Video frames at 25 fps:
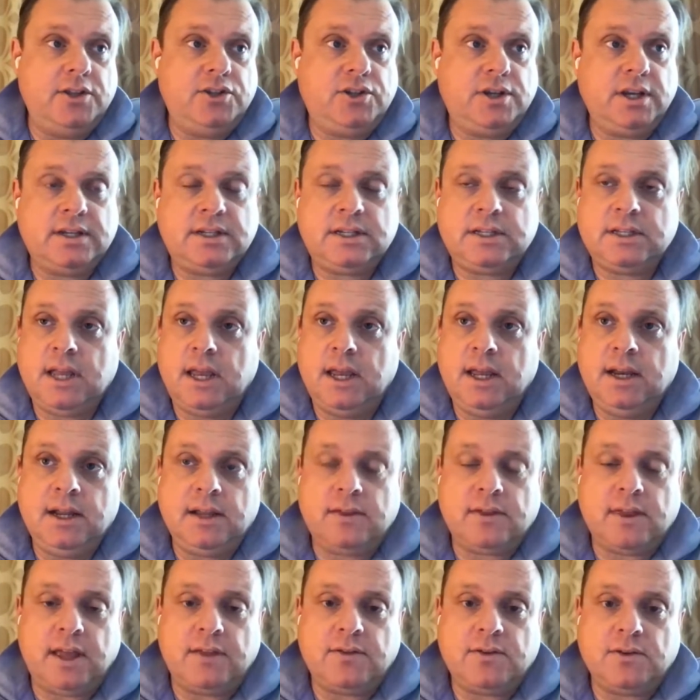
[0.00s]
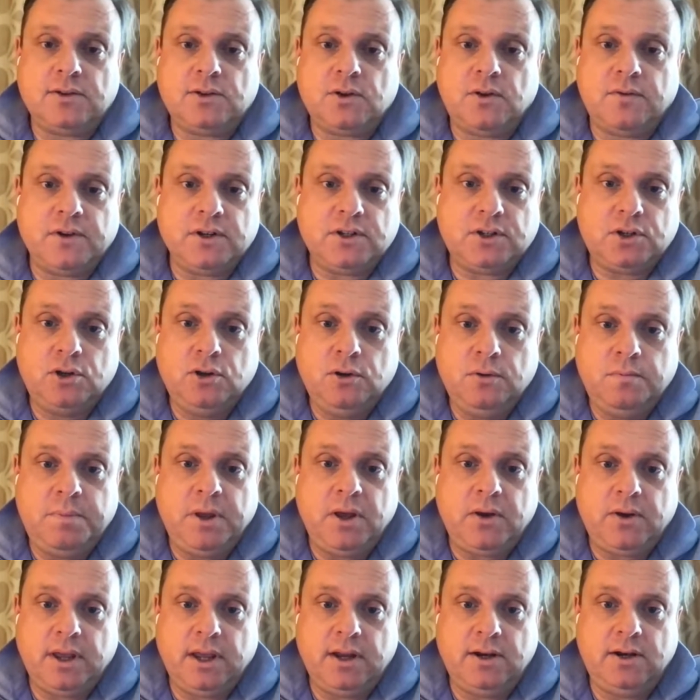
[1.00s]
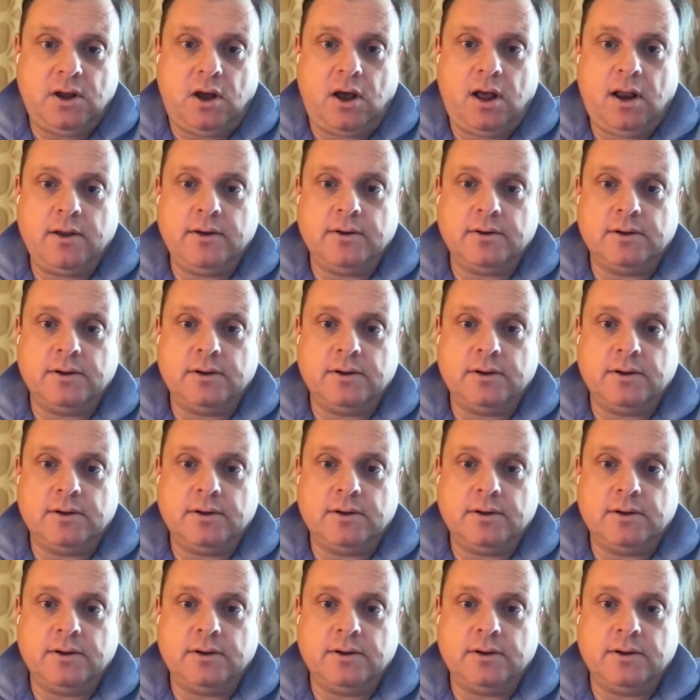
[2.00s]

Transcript: just stated that there's over $2 billion